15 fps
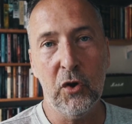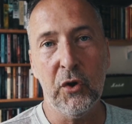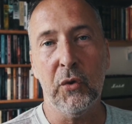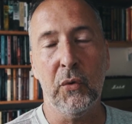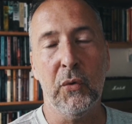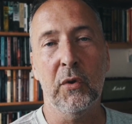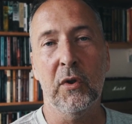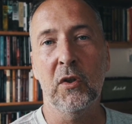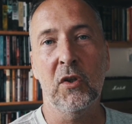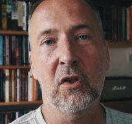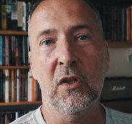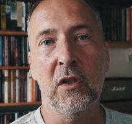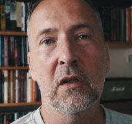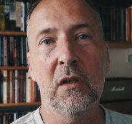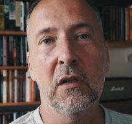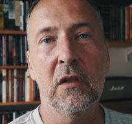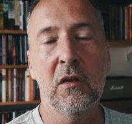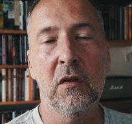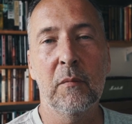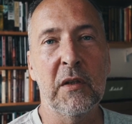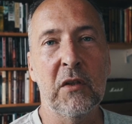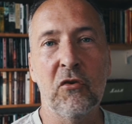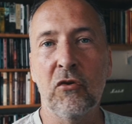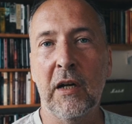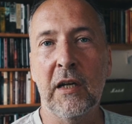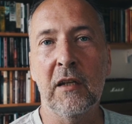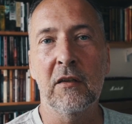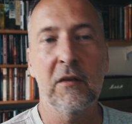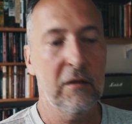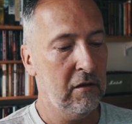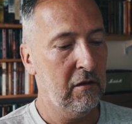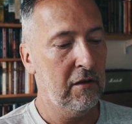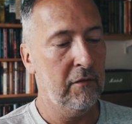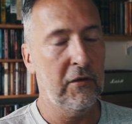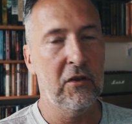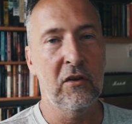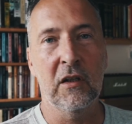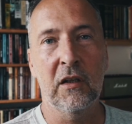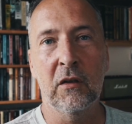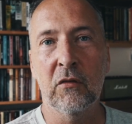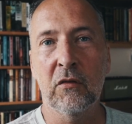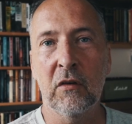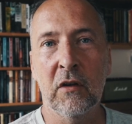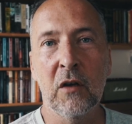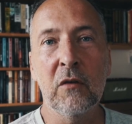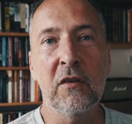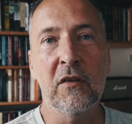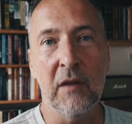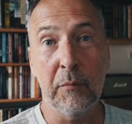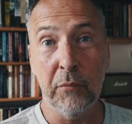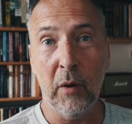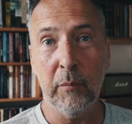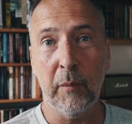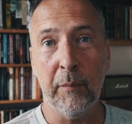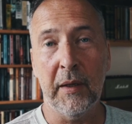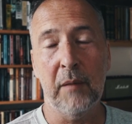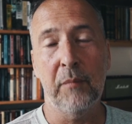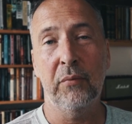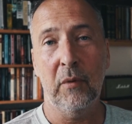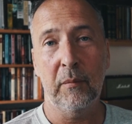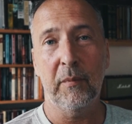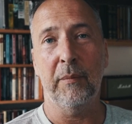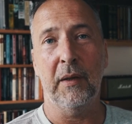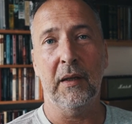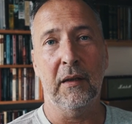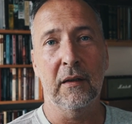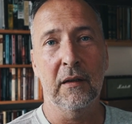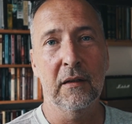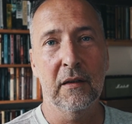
You just been trained sufficiently not to notice it. Probably, probably.